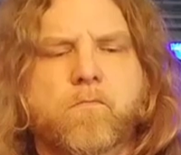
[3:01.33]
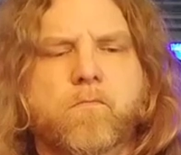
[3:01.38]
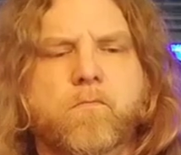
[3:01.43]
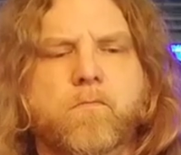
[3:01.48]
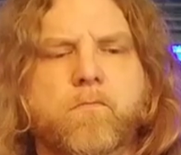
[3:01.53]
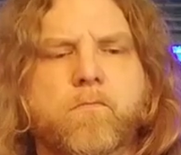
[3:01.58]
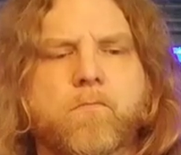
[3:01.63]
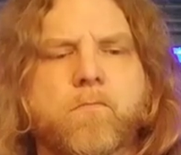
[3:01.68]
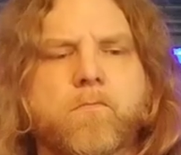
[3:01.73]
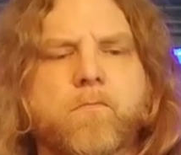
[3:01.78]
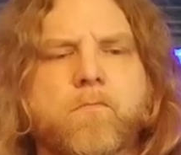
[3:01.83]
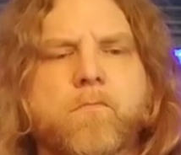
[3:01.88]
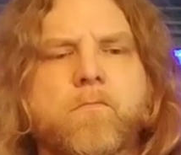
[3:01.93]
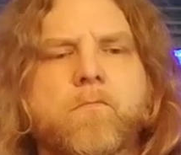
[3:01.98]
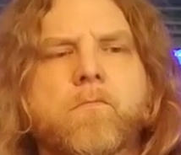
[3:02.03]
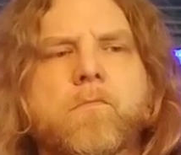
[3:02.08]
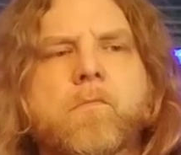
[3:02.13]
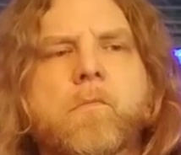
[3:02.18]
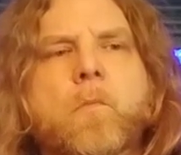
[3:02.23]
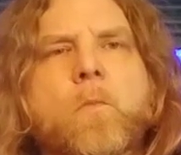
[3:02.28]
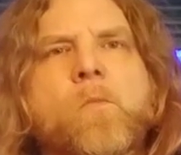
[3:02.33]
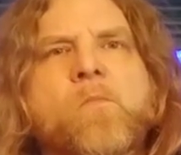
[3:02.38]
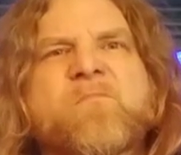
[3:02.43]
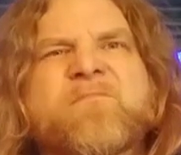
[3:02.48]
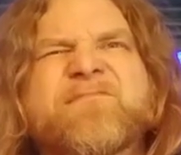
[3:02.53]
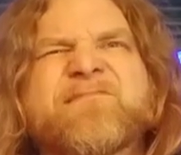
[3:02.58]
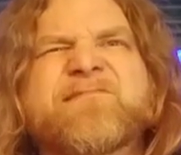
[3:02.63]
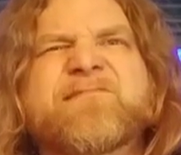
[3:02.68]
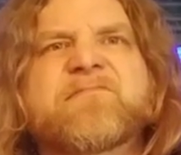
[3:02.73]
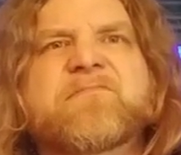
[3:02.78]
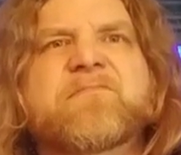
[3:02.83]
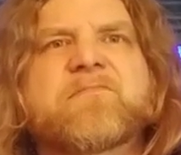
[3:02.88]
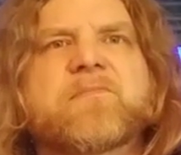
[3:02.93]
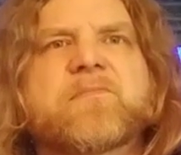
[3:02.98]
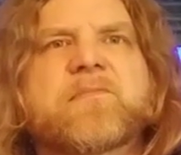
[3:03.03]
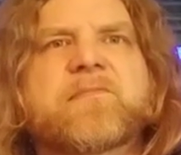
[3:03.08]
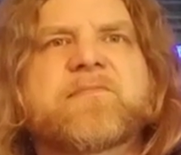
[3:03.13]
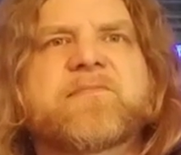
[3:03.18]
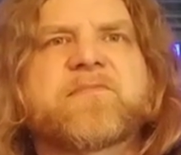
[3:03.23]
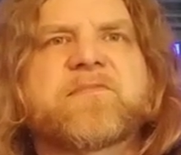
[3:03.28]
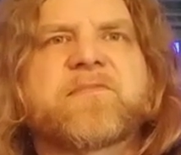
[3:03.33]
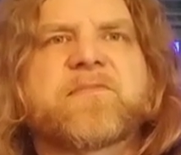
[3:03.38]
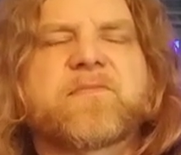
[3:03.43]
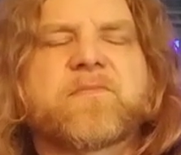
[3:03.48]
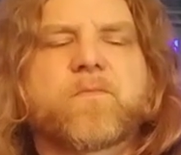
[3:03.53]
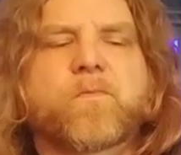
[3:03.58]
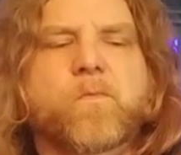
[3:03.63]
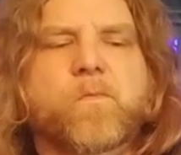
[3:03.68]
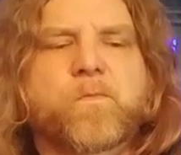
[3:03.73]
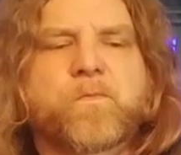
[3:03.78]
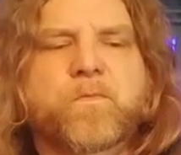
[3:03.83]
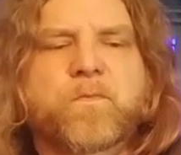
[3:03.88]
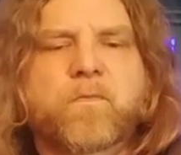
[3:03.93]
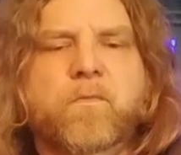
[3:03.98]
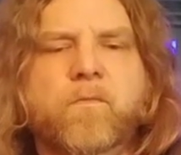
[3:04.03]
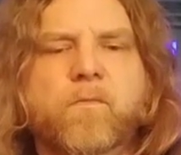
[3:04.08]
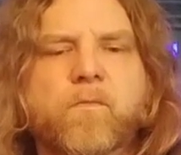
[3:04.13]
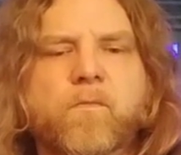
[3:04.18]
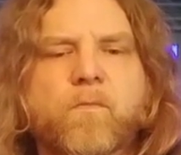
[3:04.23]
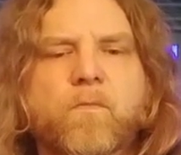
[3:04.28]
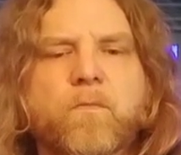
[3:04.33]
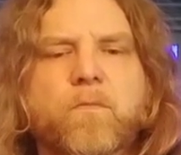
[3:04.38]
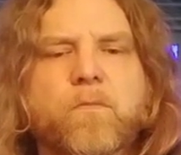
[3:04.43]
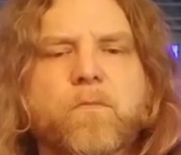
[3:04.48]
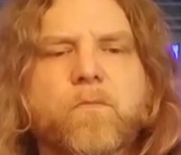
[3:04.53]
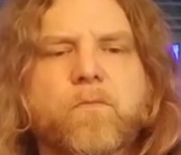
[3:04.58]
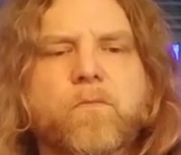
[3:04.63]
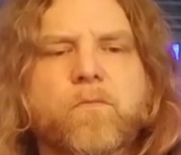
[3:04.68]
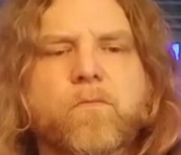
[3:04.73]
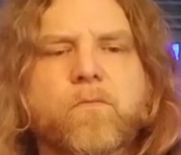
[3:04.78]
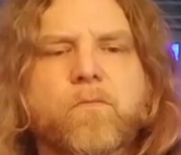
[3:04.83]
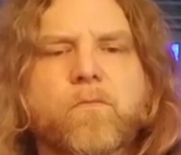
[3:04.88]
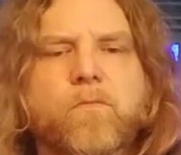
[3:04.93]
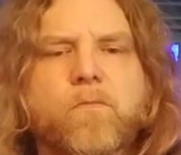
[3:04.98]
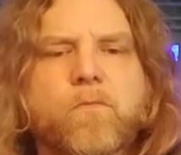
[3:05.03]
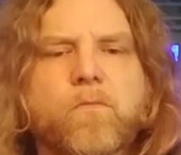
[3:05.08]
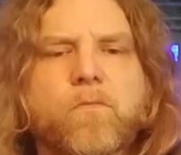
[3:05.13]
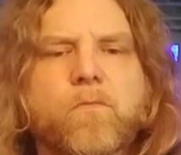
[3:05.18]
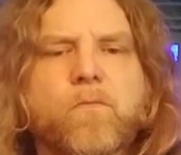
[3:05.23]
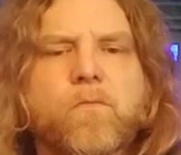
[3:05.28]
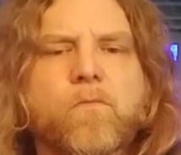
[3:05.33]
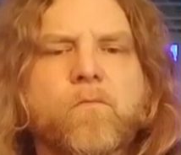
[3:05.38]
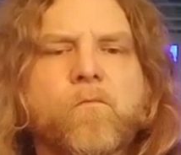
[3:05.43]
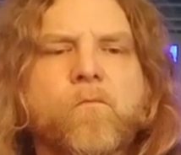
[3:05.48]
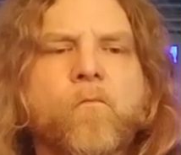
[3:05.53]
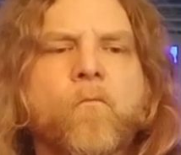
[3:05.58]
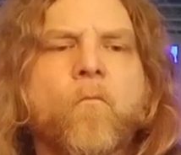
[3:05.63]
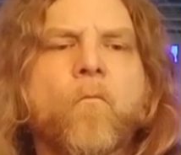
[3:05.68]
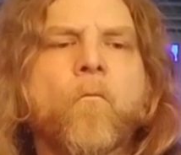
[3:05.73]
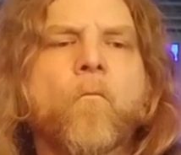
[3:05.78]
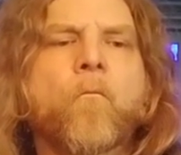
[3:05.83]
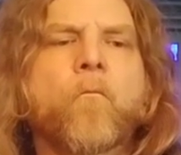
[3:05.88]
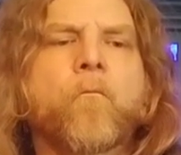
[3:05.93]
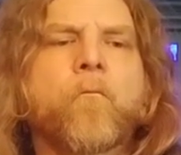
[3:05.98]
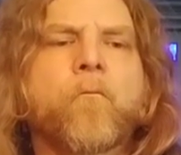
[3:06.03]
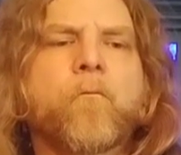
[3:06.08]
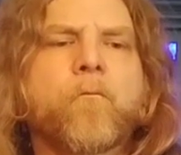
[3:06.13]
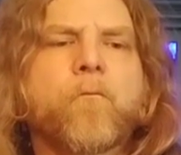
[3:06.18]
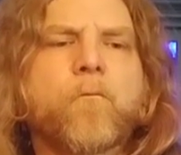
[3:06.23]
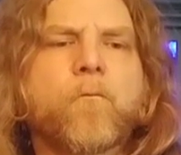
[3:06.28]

Nobody speaks.